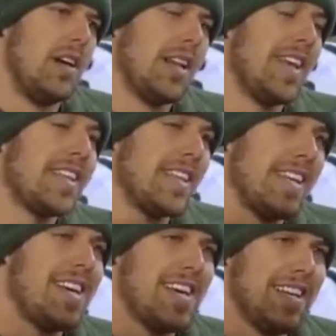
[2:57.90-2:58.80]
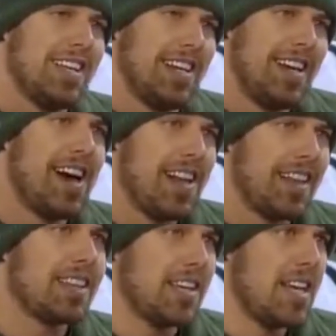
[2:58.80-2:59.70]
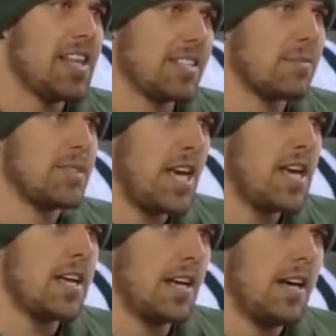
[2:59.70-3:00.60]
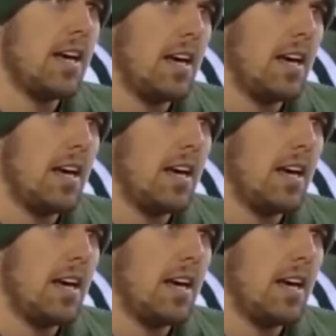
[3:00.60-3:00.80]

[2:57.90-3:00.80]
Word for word: I think that is disgusting and it's upsetting.